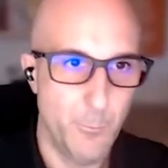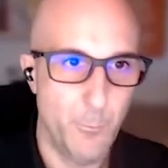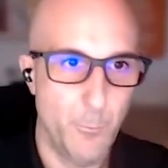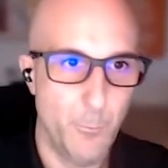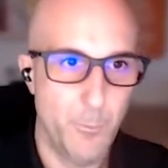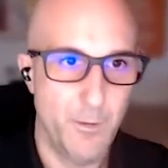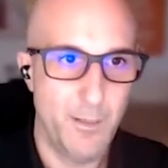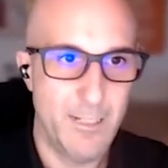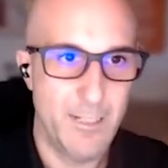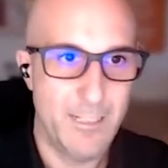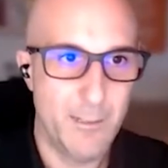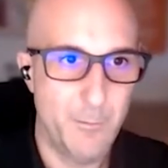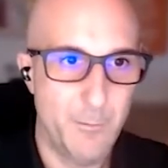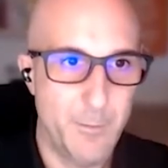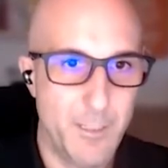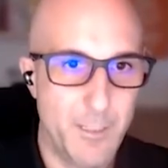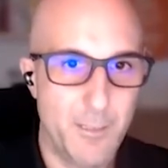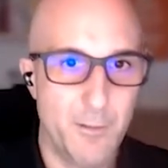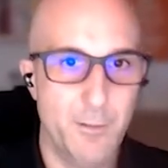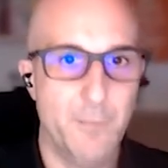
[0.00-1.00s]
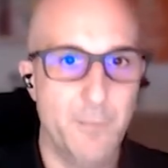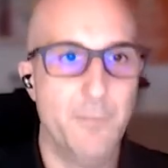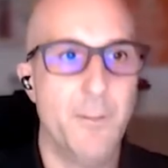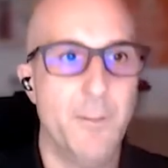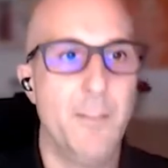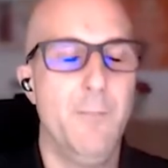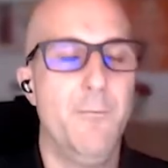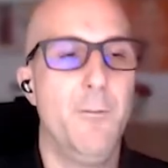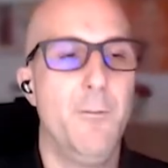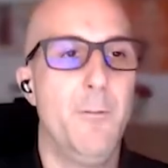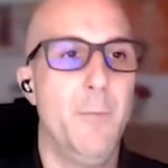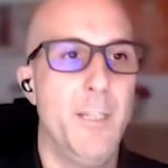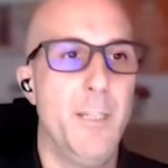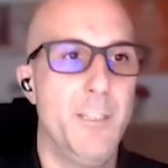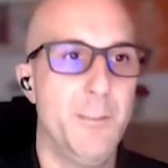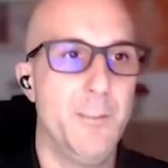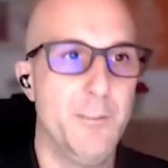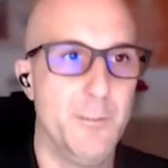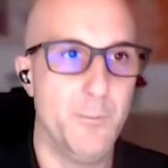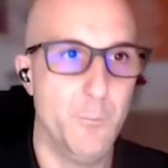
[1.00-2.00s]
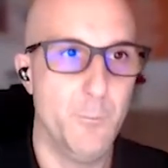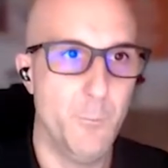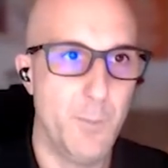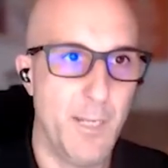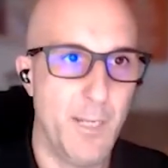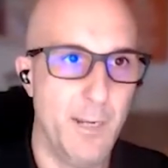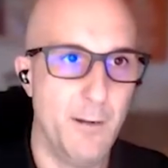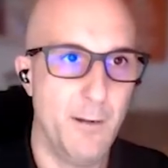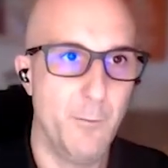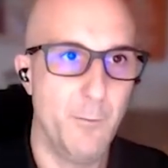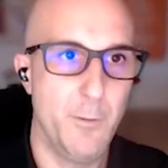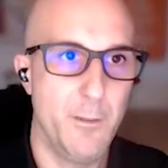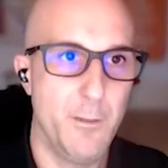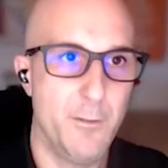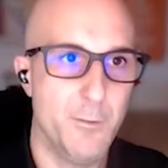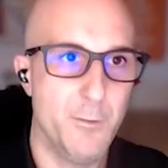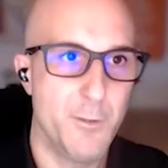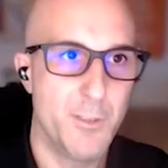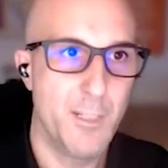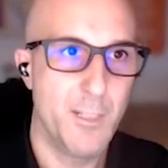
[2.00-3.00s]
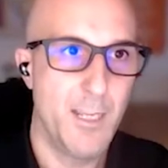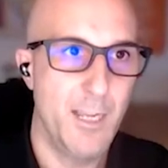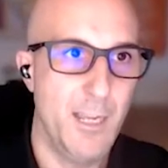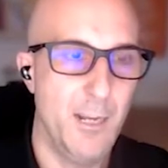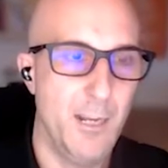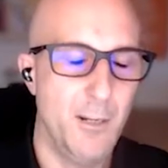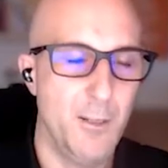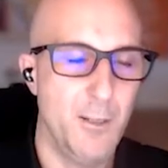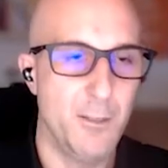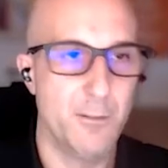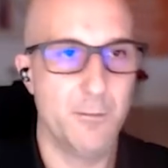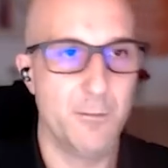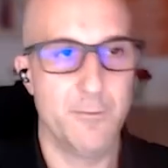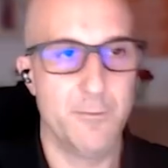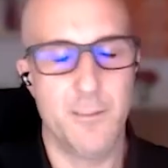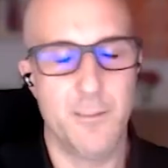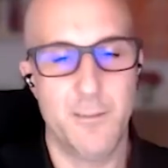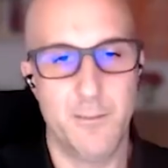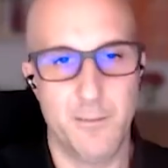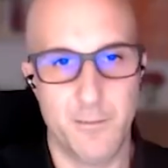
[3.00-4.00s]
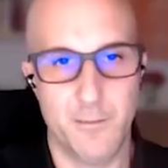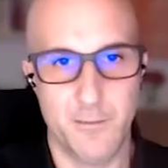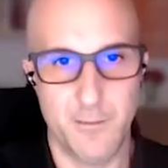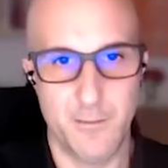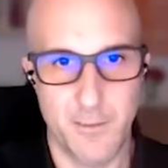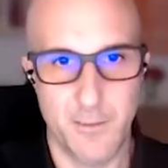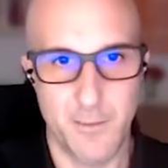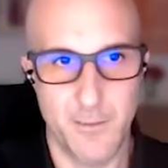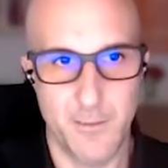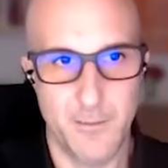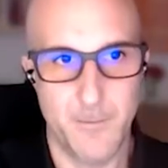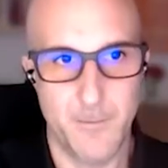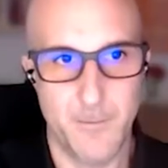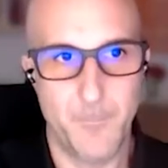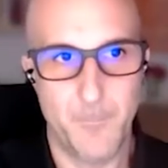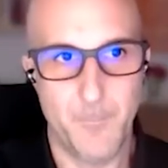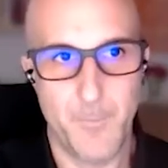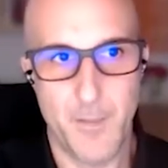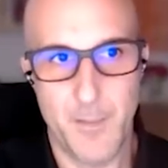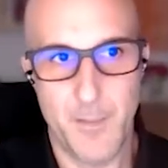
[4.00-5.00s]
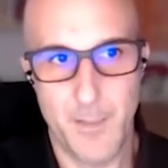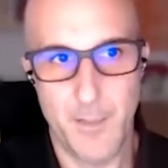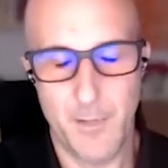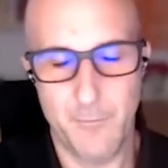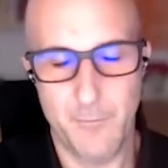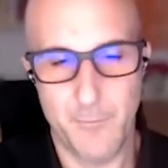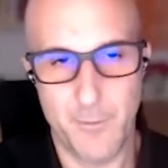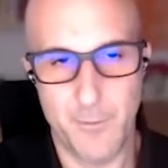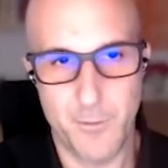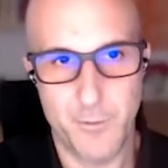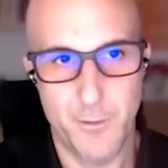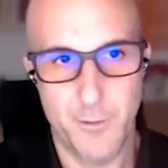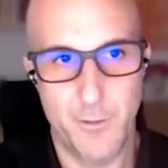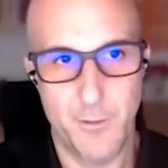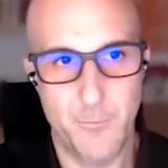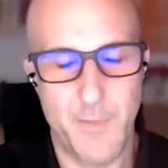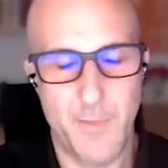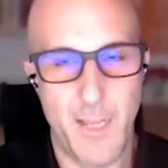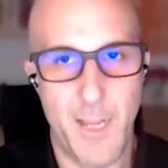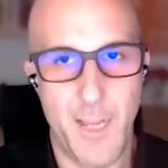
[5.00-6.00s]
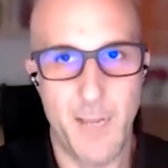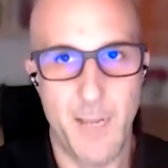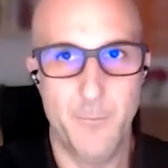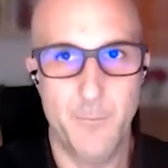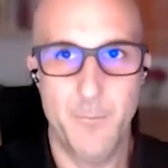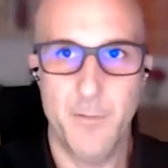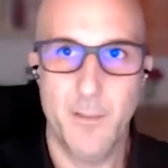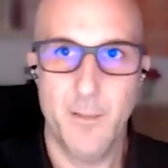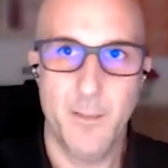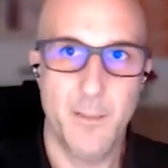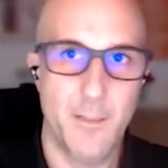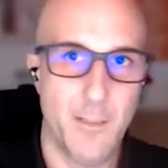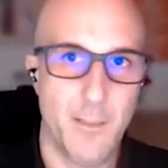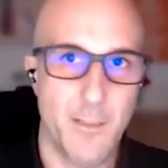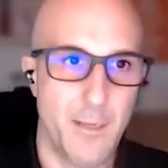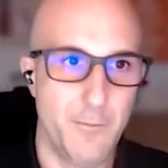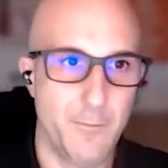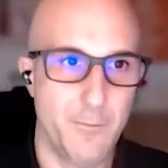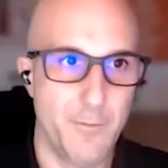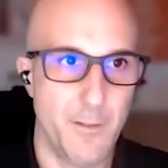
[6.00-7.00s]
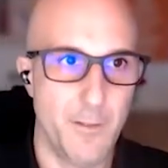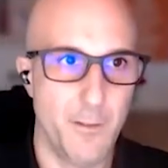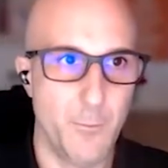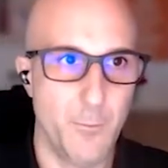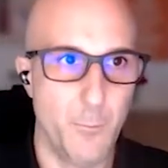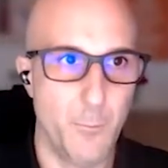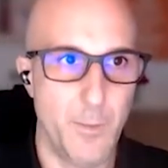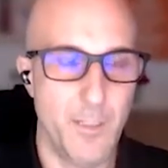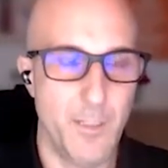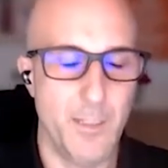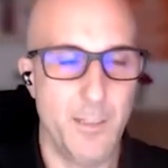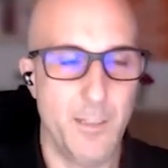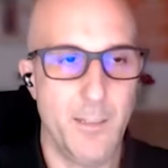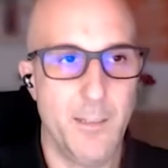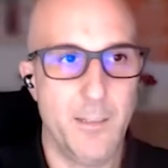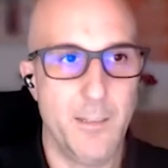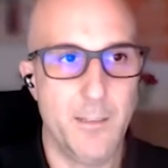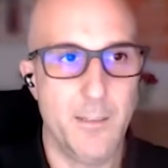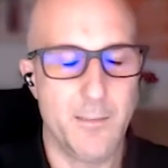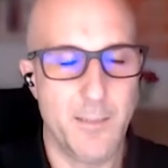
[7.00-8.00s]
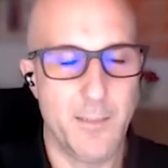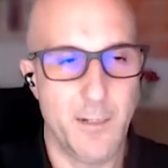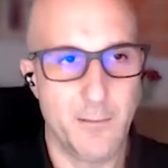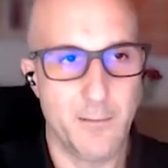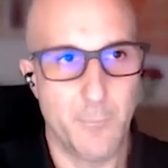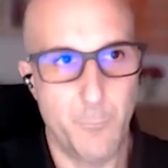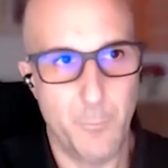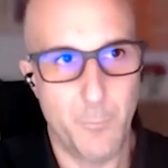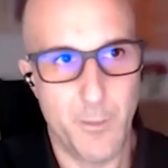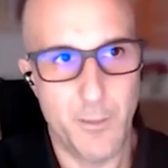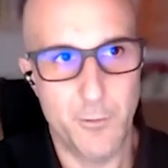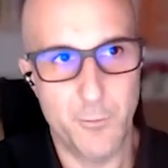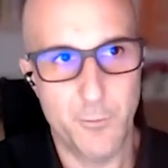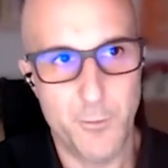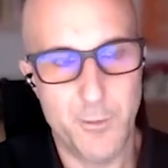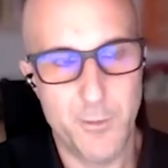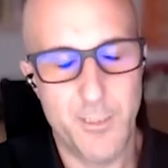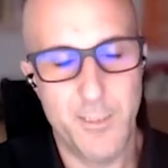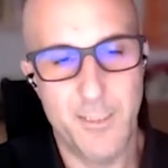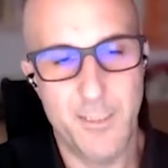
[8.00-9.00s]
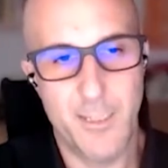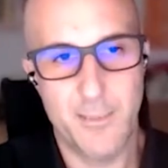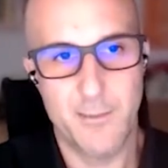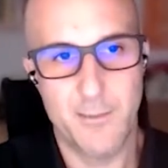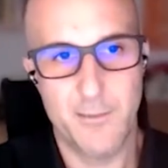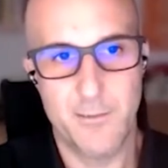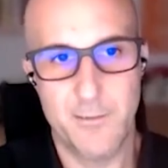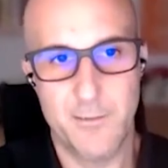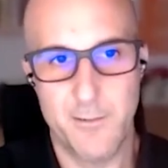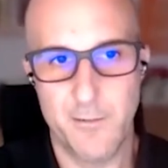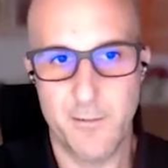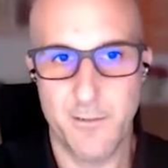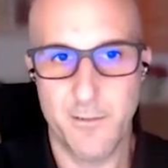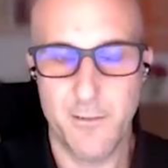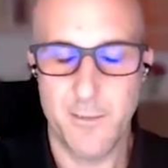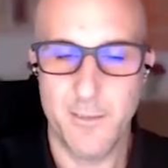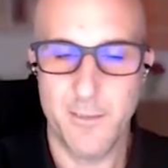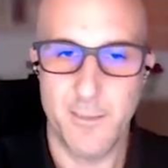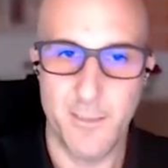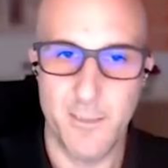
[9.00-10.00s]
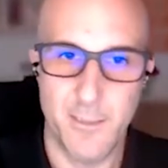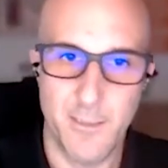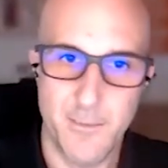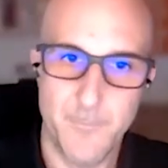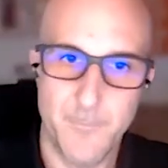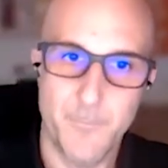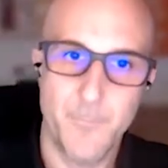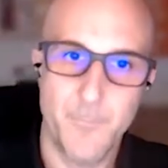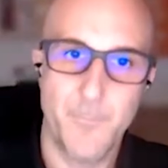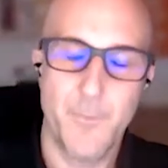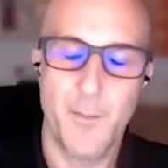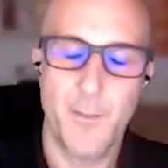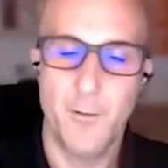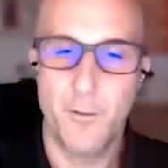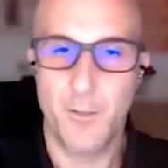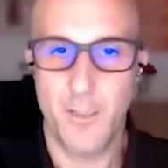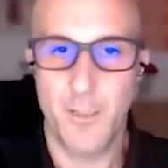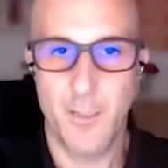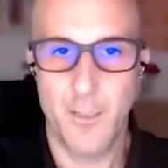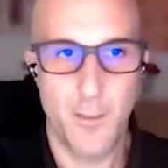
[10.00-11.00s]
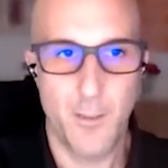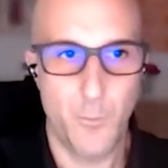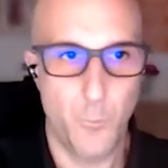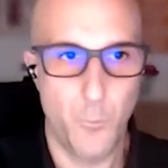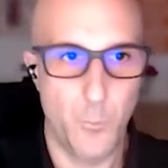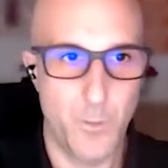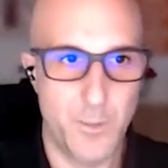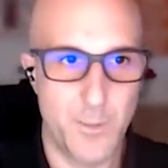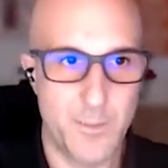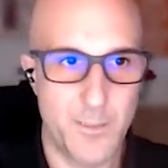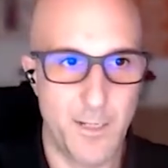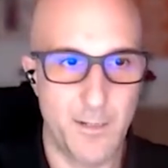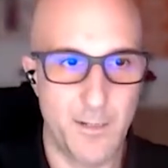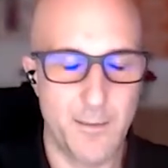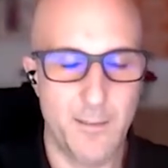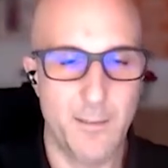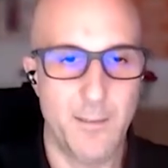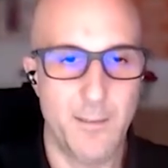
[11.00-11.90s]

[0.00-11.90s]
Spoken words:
a little bit of information, we can reduce a lot of uncertainty. After some time, after we start reducing that uncertainty, okay, we start